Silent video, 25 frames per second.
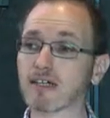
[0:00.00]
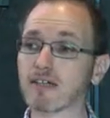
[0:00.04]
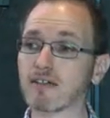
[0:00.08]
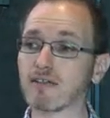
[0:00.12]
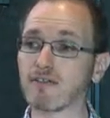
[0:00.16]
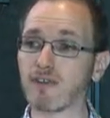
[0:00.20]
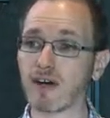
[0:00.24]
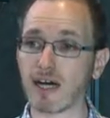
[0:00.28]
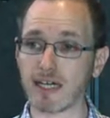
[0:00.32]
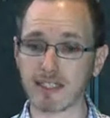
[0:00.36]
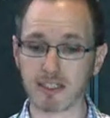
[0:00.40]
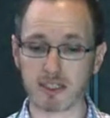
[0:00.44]
are
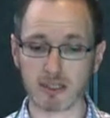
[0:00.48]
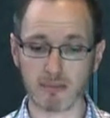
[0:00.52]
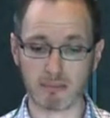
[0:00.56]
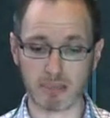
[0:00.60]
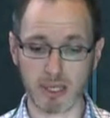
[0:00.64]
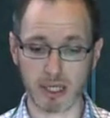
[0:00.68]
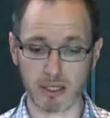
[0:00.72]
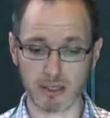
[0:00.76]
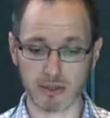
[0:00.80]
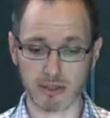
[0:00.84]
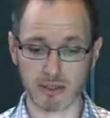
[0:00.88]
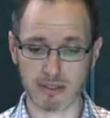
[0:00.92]
confined to
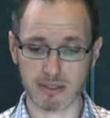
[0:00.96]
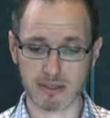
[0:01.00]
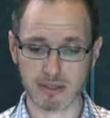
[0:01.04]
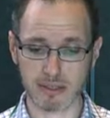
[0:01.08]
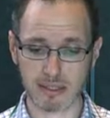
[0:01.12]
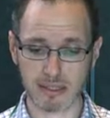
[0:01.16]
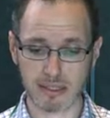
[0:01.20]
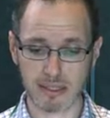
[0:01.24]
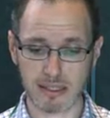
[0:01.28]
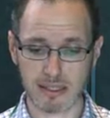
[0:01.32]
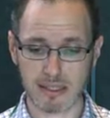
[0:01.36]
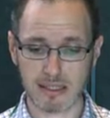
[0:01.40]
bone.
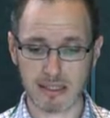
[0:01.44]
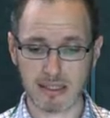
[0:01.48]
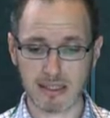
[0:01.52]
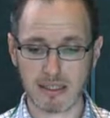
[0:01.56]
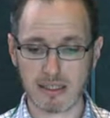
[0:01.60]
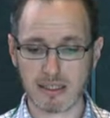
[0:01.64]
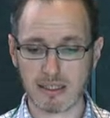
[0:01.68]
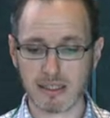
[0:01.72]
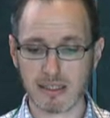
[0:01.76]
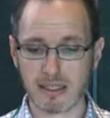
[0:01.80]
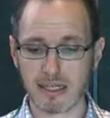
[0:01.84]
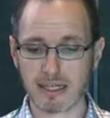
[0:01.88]

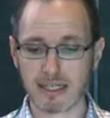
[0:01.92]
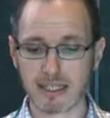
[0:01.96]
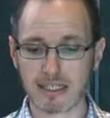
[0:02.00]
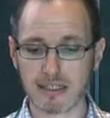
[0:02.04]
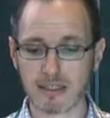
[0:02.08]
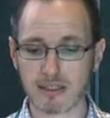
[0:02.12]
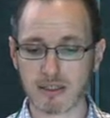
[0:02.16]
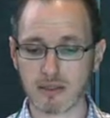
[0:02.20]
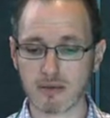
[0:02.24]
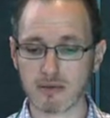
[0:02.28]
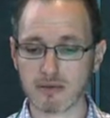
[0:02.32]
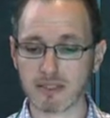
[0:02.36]
I
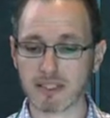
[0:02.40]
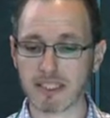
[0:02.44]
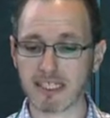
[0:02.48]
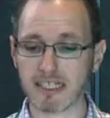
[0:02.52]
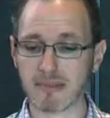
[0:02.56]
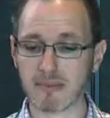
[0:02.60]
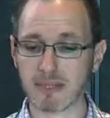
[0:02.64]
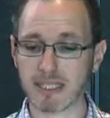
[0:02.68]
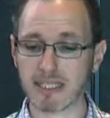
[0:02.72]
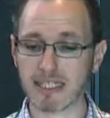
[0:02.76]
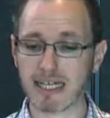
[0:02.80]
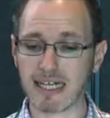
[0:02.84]
can
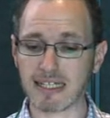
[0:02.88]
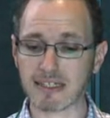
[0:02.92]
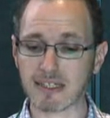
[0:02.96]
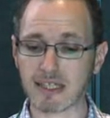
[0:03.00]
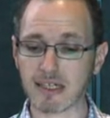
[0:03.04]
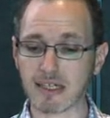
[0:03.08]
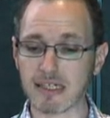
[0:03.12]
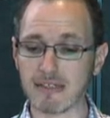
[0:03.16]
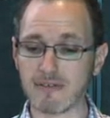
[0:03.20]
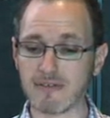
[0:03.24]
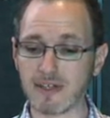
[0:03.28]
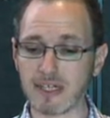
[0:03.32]
segment out
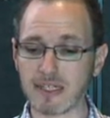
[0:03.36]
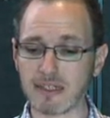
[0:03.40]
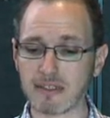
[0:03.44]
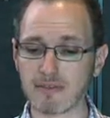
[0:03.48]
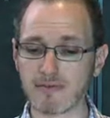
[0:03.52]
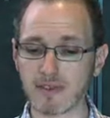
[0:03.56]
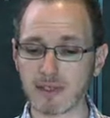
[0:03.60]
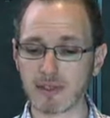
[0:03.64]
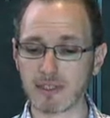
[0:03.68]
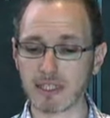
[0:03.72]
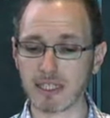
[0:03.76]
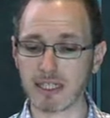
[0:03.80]
the liver
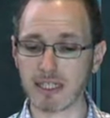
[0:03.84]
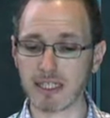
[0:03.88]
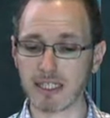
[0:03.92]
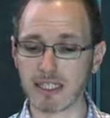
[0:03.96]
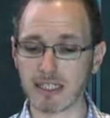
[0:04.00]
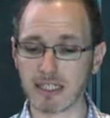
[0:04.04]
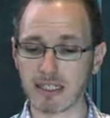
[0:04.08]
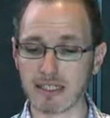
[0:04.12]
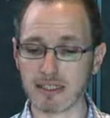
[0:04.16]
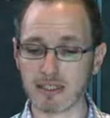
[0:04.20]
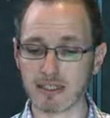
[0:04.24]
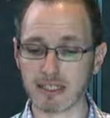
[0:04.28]
very
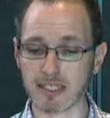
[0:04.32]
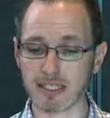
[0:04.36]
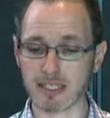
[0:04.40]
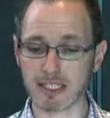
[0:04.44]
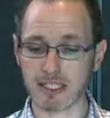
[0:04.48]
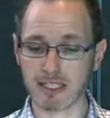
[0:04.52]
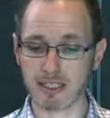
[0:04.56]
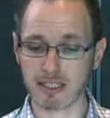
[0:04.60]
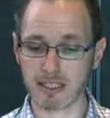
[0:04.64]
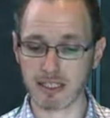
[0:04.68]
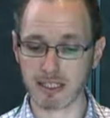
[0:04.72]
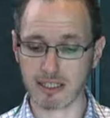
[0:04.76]
easily on the
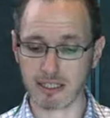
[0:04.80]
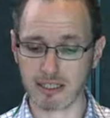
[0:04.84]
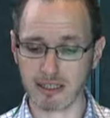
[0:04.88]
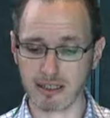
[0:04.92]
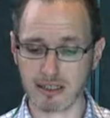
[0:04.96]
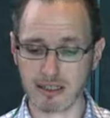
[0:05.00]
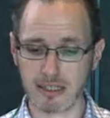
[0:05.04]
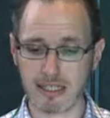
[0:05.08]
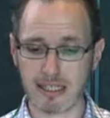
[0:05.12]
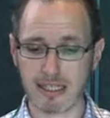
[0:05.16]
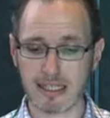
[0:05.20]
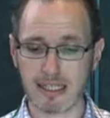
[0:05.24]

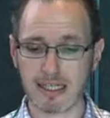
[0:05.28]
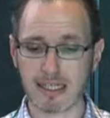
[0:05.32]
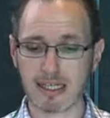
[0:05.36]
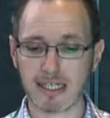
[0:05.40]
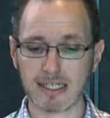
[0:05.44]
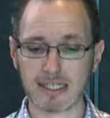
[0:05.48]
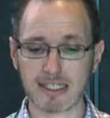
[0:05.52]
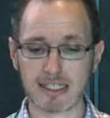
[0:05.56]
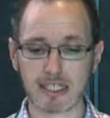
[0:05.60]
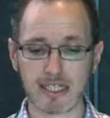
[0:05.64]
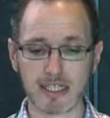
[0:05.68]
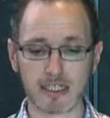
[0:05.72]
CT
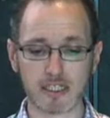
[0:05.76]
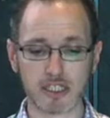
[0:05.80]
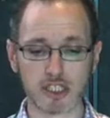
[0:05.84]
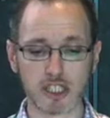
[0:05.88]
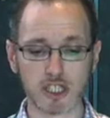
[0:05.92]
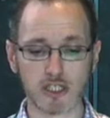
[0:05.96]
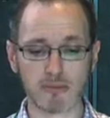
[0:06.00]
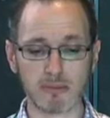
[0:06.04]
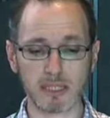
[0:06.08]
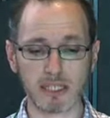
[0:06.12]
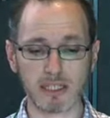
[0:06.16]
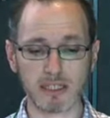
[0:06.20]
and say,
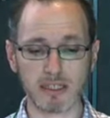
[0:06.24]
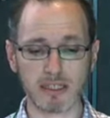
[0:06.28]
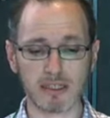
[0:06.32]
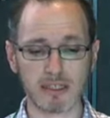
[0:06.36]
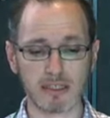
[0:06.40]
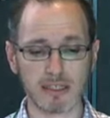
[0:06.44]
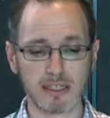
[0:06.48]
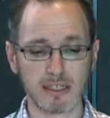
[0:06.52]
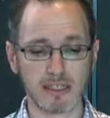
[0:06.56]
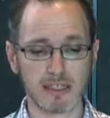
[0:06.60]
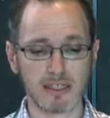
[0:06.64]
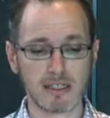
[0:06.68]
show me
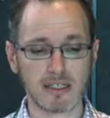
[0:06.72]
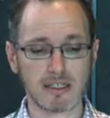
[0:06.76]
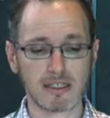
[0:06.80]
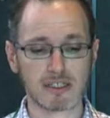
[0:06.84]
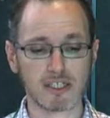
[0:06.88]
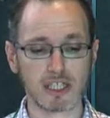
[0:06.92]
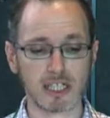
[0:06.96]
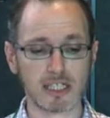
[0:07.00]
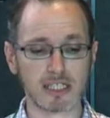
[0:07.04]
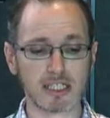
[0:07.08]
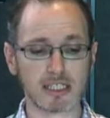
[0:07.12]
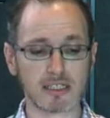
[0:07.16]

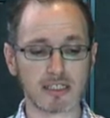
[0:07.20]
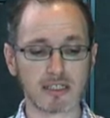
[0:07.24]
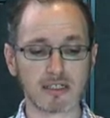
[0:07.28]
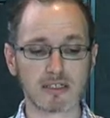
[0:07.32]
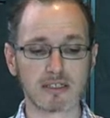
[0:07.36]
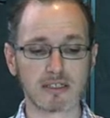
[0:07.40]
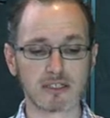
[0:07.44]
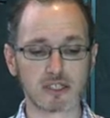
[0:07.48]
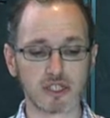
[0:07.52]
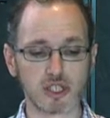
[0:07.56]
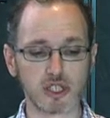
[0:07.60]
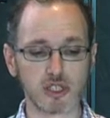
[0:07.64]

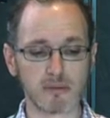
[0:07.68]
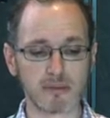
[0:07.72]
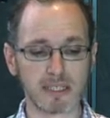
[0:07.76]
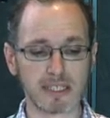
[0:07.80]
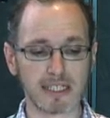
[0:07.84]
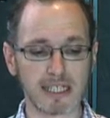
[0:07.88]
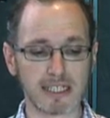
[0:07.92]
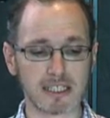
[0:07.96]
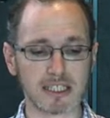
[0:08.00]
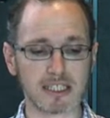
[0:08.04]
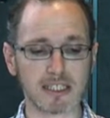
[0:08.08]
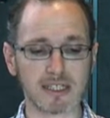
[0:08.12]
just the
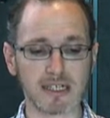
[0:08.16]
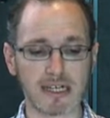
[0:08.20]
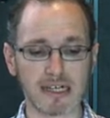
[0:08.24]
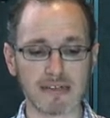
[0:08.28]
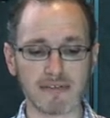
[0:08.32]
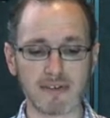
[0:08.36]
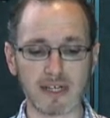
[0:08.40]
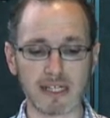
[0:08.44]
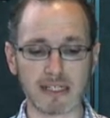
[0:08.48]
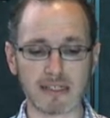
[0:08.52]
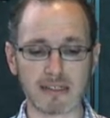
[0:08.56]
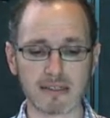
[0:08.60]
tumour that's in
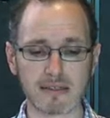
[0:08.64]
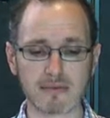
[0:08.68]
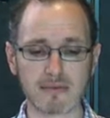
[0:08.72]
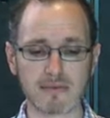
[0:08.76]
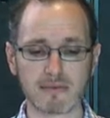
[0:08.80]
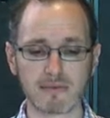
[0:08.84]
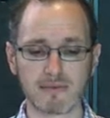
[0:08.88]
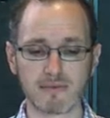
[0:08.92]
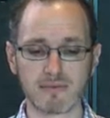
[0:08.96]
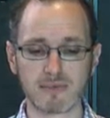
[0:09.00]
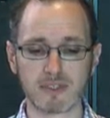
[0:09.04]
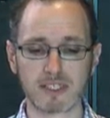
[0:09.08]
liver,
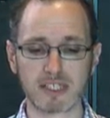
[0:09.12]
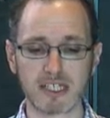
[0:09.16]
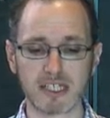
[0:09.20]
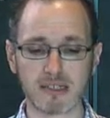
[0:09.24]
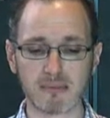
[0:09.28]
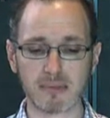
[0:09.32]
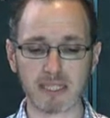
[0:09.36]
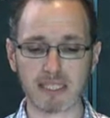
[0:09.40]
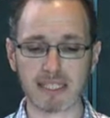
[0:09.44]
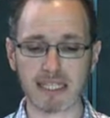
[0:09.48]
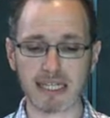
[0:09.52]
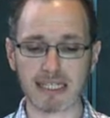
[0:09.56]

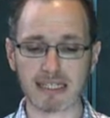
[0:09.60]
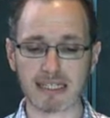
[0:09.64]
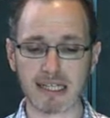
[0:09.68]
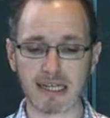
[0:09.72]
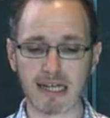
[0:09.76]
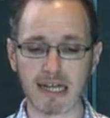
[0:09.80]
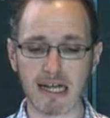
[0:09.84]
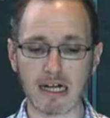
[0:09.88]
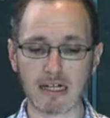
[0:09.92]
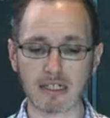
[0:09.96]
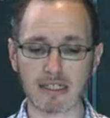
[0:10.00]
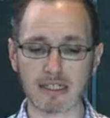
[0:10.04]
segment out
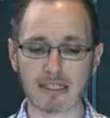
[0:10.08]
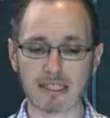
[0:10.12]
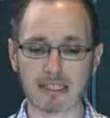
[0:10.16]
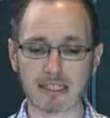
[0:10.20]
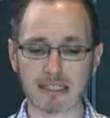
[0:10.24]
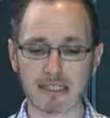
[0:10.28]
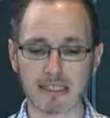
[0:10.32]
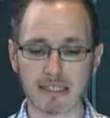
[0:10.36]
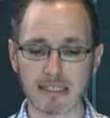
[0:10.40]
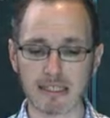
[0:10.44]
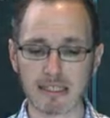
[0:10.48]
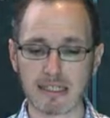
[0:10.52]
the
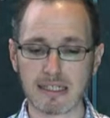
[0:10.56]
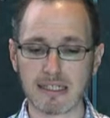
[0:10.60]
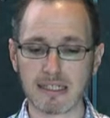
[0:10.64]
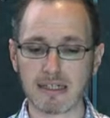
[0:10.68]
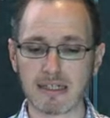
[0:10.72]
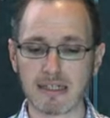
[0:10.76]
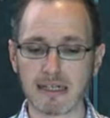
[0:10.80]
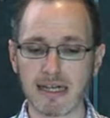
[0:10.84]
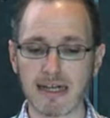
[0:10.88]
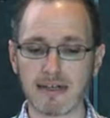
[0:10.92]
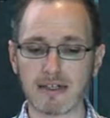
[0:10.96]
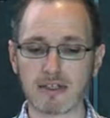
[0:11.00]
lungs
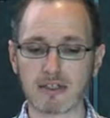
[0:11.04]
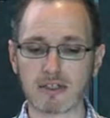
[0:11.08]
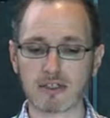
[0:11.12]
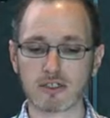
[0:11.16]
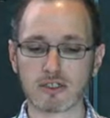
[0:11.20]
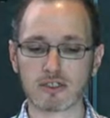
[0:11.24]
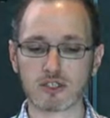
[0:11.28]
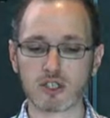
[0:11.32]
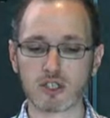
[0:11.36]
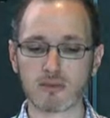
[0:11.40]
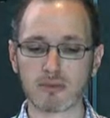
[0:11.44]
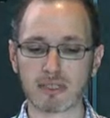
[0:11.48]
and
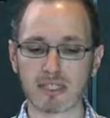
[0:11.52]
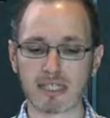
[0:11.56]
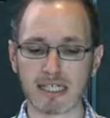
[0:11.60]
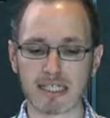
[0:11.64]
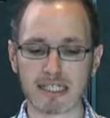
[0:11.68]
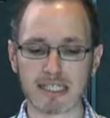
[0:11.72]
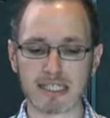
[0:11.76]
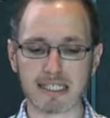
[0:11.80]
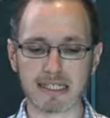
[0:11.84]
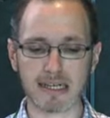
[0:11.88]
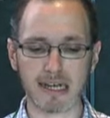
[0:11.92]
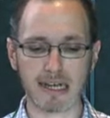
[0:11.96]
tumour
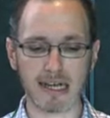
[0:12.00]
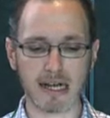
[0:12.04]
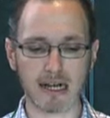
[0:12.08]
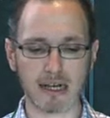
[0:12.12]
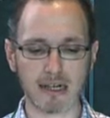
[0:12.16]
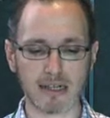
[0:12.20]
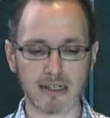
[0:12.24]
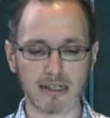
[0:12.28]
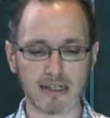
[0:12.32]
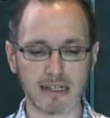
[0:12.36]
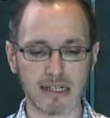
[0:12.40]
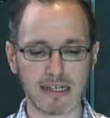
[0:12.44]
that's in
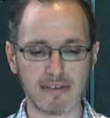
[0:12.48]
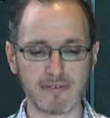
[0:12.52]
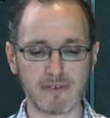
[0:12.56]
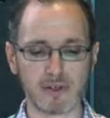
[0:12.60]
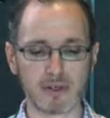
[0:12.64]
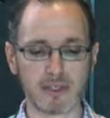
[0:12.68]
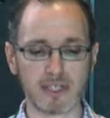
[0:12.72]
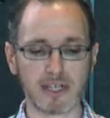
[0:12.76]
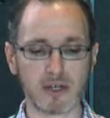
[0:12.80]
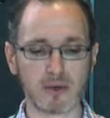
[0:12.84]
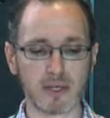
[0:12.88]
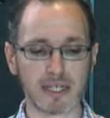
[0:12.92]
lung. And
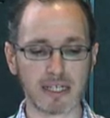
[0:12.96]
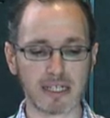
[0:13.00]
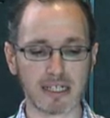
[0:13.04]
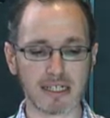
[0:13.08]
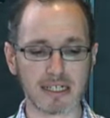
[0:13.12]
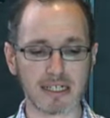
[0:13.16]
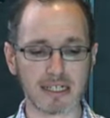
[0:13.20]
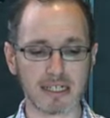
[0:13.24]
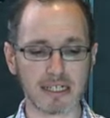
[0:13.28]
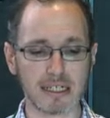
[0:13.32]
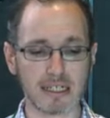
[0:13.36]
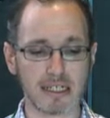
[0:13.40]
very
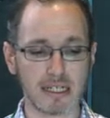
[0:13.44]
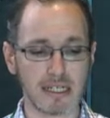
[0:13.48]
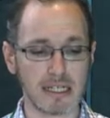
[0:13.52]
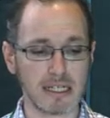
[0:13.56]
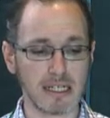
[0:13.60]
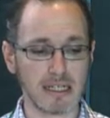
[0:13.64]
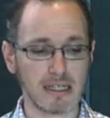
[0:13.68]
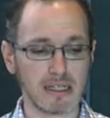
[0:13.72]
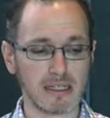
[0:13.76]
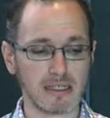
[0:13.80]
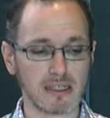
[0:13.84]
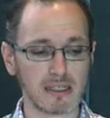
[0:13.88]
quickly,
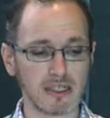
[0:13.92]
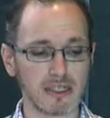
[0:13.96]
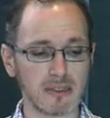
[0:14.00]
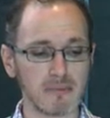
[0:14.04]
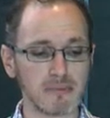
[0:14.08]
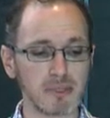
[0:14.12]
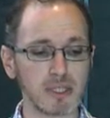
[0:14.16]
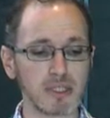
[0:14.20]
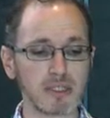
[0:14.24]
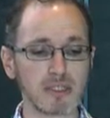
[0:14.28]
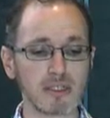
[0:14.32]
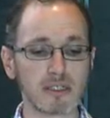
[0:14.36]
the
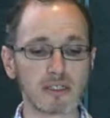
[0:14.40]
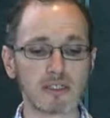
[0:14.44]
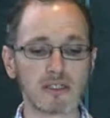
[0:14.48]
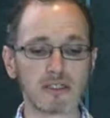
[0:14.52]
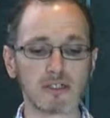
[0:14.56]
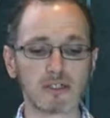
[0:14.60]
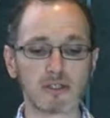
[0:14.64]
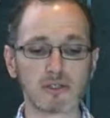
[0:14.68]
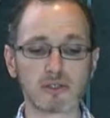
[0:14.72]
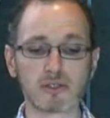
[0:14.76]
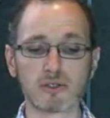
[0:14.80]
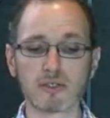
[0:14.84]
computer
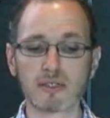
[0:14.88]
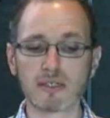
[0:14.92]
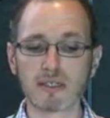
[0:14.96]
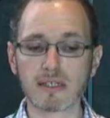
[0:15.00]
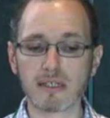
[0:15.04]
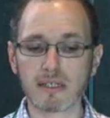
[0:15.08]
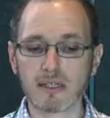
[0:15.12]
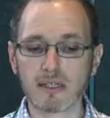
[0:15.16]
can do